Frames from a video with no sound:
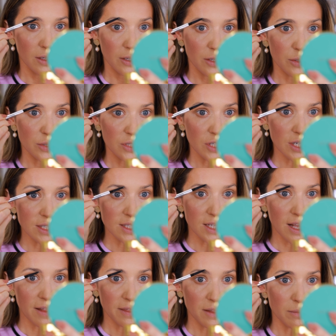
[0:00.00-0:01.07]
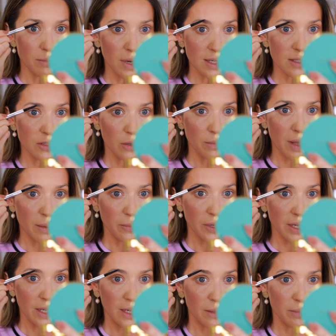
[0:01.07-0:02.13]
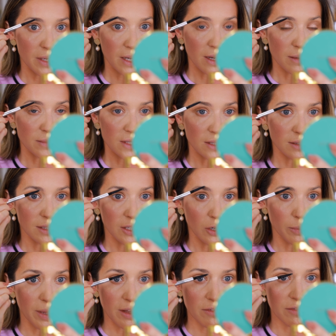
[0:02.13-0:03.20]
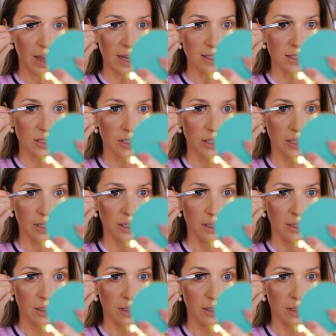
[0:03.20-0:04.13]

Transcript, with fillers: you start to get the muscle memory and it becomes a little bit faster.